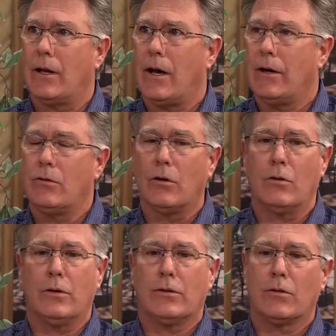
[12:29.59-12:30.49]
at
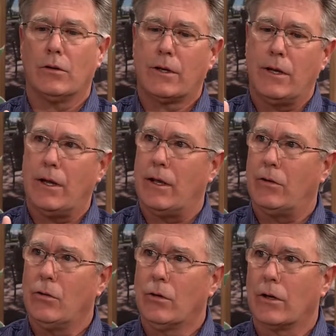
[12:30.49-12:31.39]
hydro, it's looking at
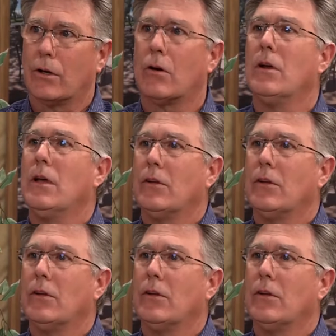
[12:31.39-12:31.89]
nuclear,